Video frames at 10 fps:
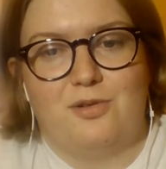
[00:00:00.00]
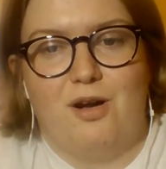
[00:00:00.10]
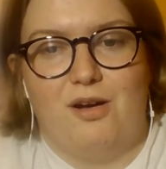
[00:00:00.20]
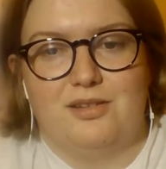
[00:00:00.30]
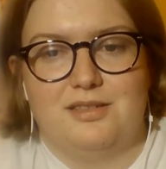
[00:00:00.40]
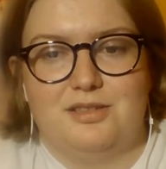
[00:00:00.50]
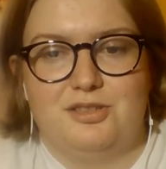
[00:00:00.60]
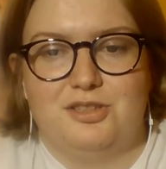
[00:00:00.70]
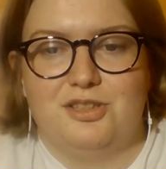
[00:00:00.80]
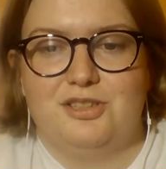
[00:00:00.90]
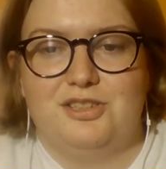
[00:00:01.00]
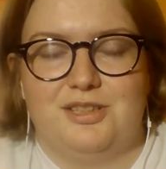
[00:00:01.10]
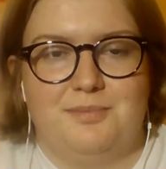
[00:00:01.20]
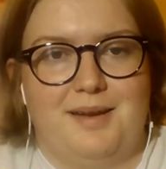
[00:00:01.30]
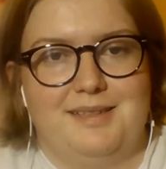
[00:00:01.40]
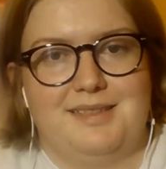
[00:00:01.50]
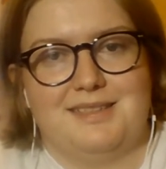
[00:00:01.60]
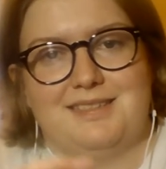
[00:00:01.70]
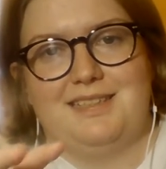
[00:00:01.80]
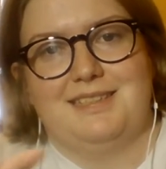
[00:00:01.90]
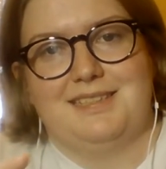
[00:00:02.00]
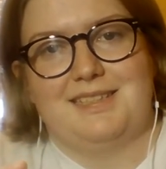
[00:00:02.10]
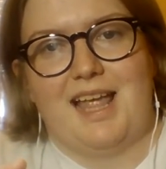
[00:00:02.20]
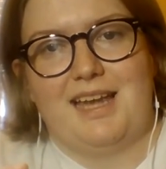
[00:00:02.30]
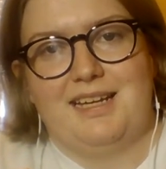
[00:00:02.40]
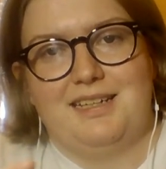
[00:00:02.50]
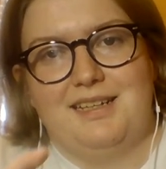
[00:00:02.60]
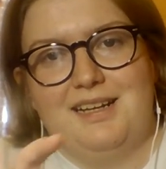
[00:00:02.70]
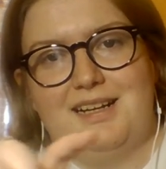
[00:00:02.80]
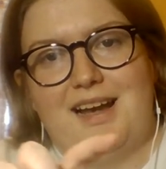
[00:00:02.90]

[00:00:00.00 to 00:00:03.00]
call it a church, and basically the sign